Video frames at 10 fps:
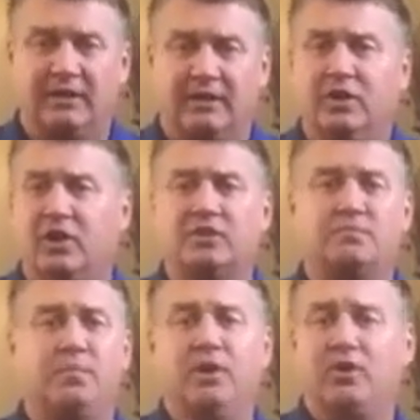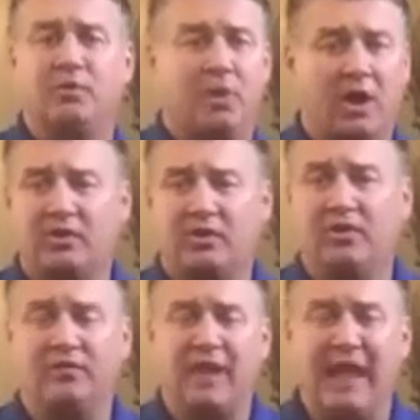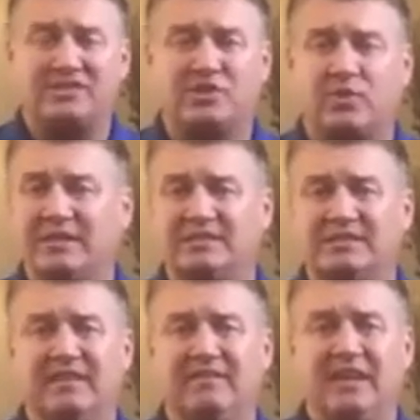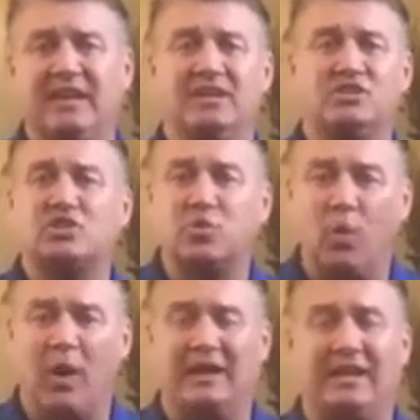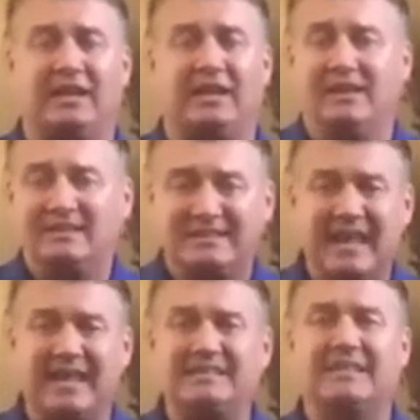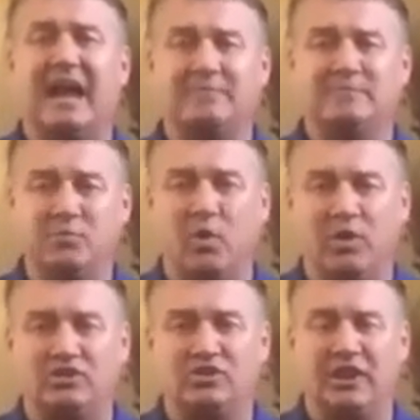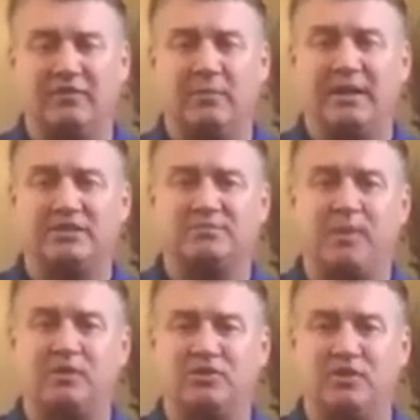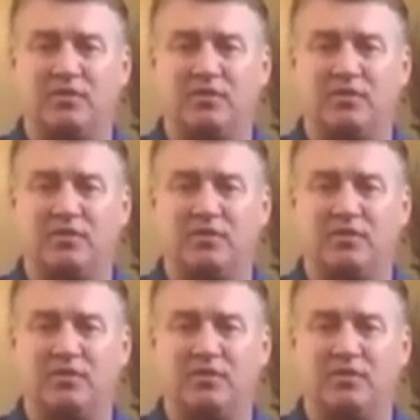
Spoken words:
your computer monitor, a flat screen TV is 20, 10 times more than you should ever be exposed to